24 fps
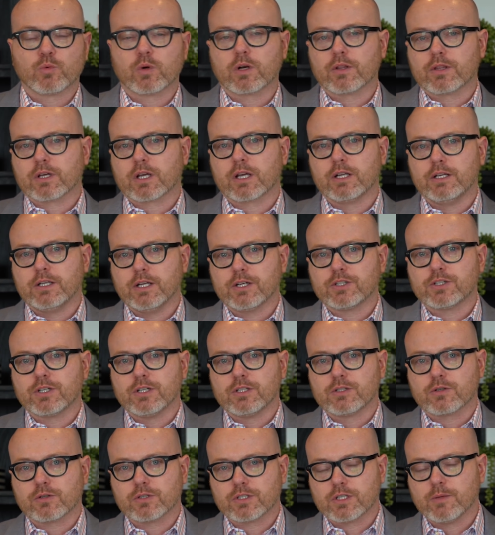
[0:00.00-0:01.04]
What are the
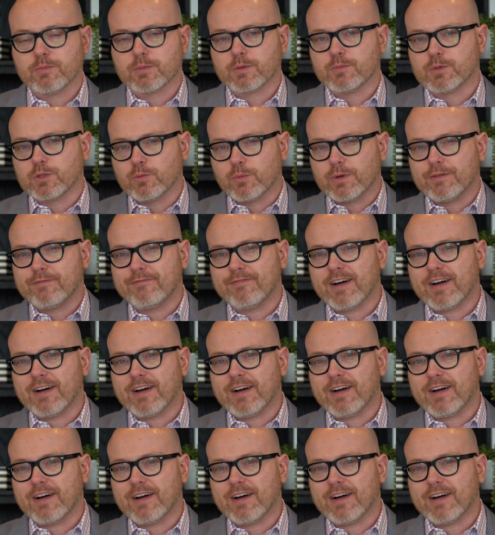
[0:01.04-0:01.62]
conditions or symptoms that we